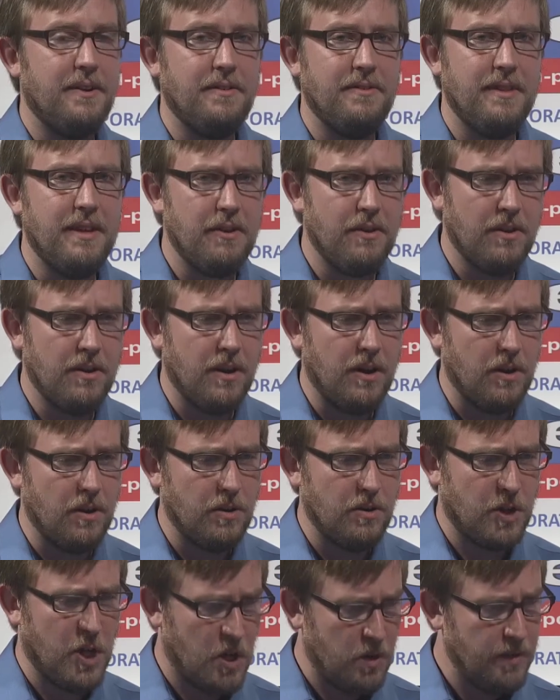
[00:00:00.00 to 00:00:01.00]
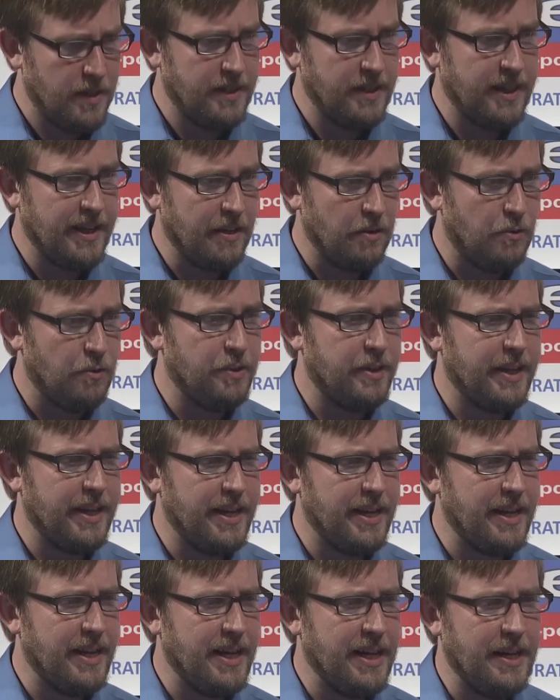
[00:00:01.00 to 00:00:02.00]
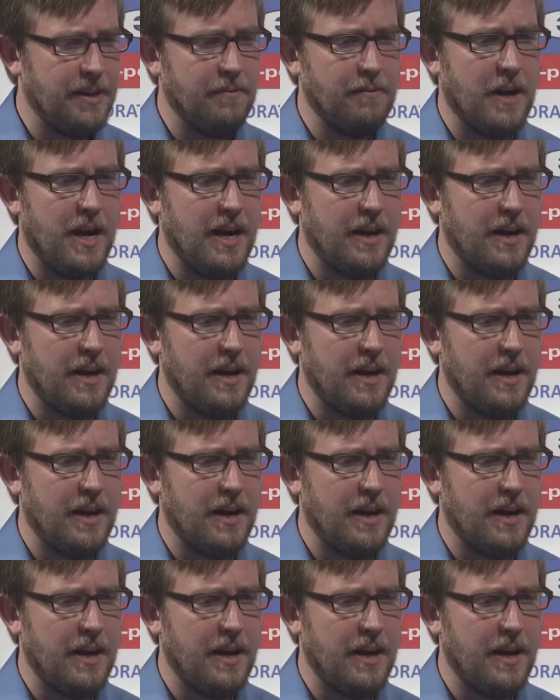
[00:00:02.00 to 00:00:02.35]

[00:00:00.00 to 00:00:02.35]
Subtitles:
There are currently only